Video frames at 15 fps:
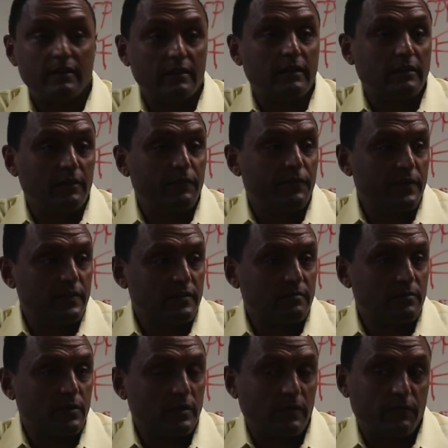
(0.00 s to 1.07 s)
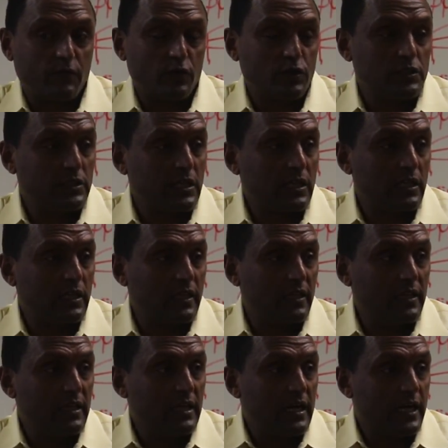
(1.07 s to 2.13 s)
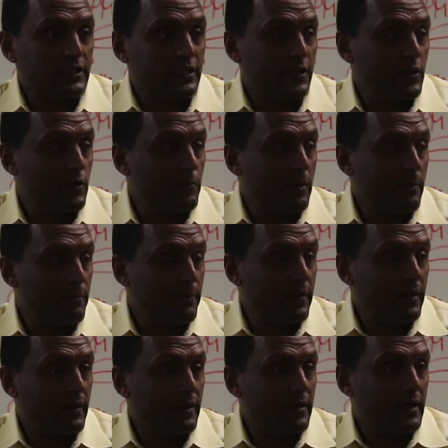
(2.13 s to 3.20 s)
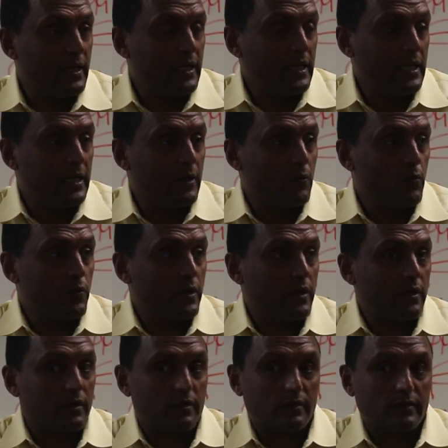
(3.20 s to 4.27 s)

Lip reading: the difference. Because unfortunately, as a human being, we're